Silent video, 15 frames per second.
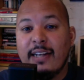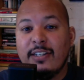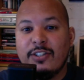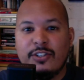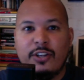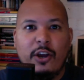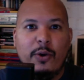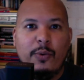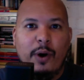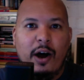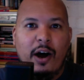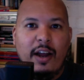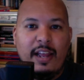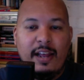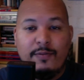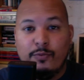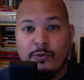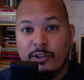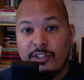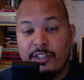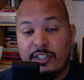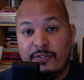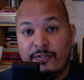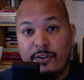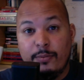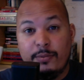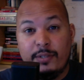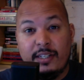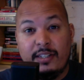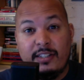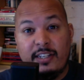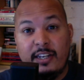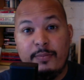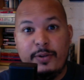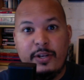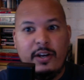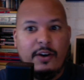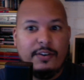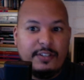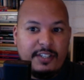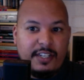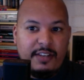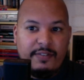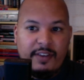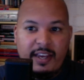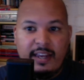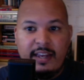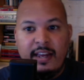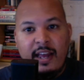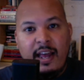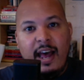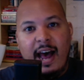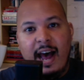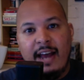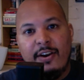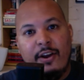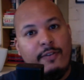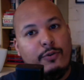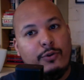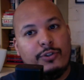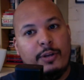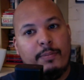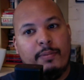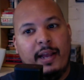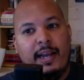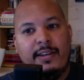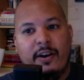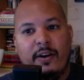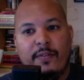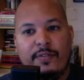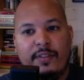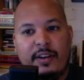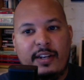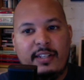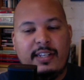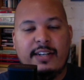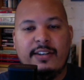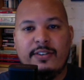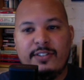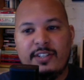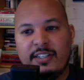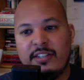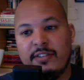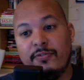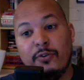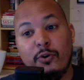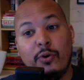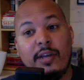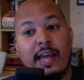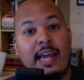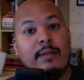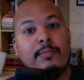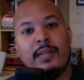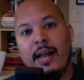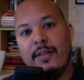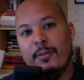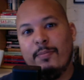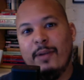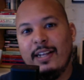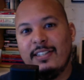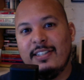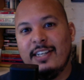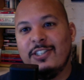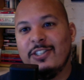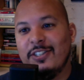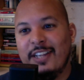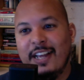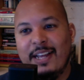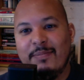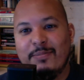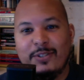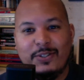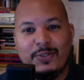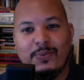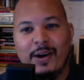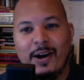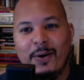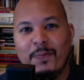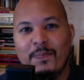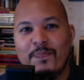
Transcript: so I have watched his films in cinema, on TV, and I've also played on the Nintendo 64 games and the PlayStation games as well.